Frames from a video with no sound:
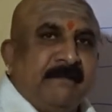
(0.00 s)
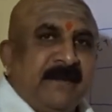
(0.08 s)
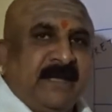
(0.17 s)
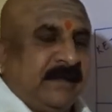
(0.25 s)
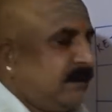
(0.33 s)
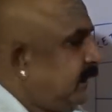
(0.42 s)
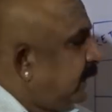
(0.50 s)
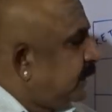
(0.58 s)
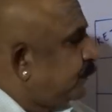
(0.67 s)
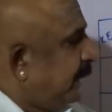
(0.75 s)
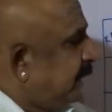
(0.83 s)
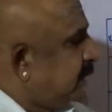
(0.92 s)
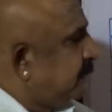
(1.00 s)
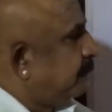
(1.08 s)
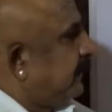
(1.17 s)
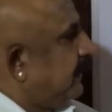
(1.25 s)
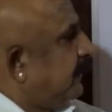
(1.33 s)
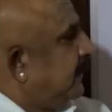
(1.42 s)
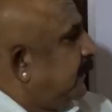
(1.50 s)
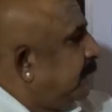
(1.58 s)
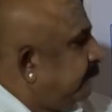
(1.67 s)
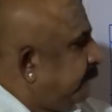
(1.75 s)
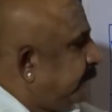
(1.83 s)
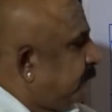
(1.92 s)
the male. It is very simple.
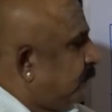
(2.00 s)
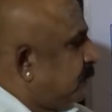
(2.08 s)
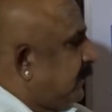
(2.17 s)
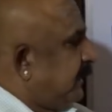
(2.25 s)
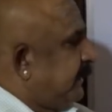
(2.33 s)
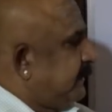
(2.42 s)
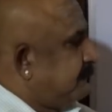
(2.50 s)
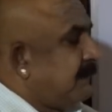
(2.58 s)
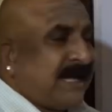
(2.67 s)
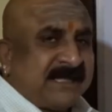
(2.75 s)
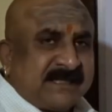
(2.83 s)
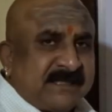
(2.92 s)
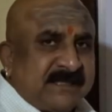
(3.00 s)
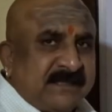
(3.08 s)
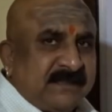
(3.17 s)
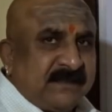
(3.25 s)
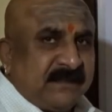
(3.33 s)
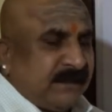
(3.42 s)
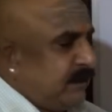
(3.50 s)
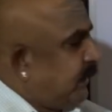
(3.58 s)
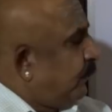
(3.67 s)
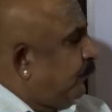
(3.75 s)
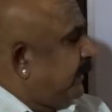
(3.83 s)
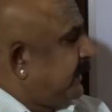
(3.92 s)
Fifth house lord is Mars,
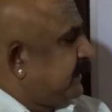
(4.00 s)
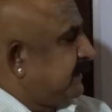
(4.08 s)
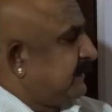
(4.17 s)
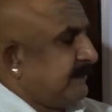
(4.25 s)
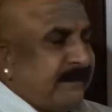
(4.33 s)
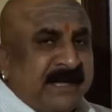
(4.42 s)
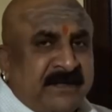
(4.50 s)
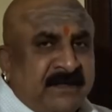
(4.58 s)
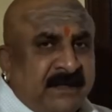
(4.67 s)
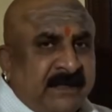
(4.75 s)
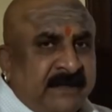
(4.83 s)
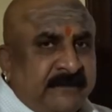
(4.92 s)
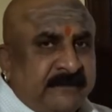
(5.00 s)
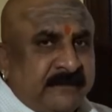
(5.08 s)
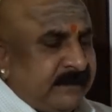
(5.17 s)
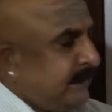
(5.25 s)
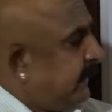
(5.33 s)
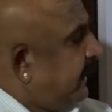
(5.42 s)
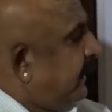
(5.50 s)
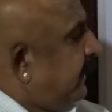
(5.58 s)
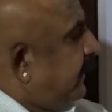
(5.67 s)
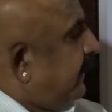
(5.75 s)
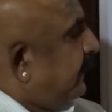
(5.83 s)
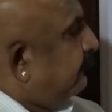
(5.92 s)
Venus is the marital life,
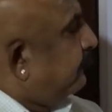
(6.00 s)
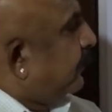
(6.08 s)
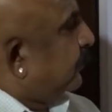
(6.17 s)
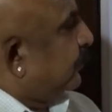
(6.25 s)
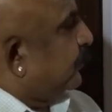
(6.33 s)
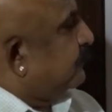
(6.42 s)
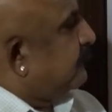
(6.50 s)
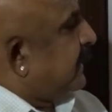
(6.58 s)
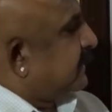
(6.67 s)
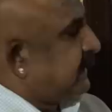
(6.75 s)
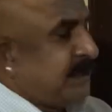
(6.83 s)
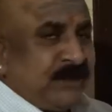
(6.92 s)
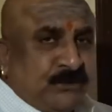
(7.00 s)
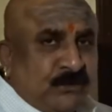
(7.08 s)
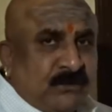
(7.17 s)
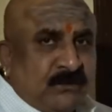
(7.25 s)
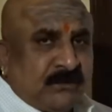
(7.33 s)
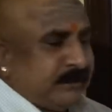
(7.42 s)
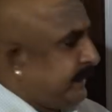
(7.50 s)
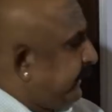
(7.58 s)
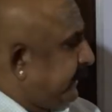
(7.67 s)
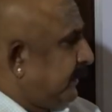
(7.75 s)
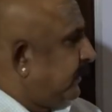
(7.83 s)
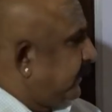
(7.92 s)
fourth house Mars Ketu,
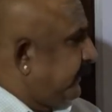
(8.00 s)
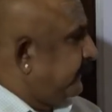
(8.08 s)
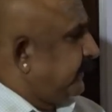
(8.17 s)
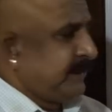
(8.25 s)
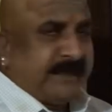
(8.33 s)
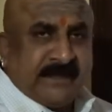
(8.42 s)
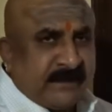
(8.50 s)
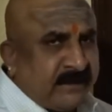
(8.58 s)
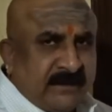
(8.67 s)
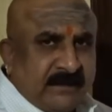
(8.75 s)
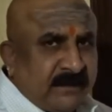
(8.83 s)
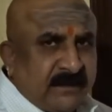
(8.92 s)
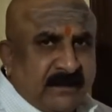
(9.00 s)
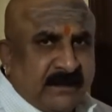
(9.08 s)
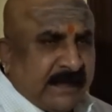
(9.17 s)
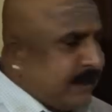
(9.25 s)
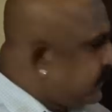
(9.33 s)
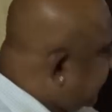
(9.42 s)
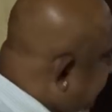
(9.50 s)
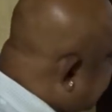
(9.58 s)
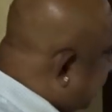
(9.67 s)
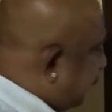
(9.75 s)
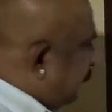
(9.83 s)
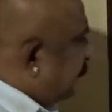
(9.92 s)
he cannot give it here. As he
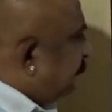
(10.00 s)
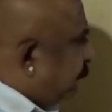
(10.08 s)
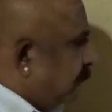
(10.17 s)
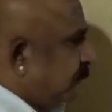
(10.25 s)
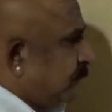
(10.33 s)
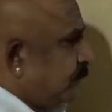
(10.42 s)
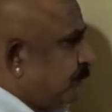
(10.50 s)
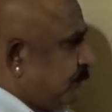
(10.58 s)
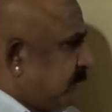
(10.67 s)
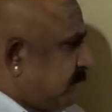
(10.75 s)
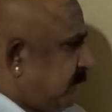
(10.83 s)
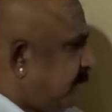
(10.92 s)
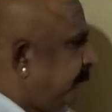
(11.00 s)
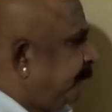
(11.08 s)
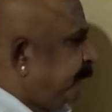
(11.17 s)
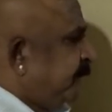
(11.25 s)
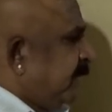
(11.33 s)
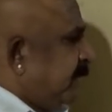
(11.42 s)
said, fourth house was